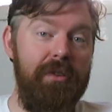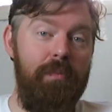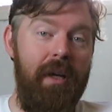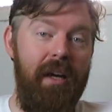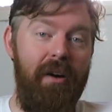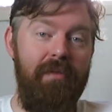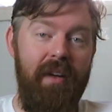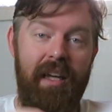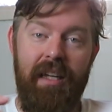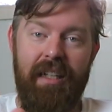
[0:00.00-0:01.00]

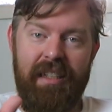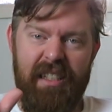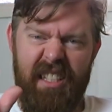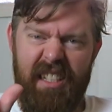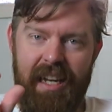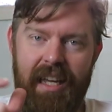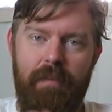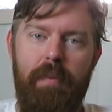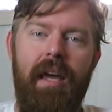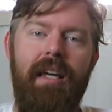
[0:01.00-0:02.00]
POV
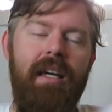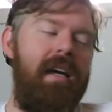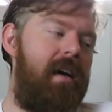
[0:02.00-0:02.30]
sneak peek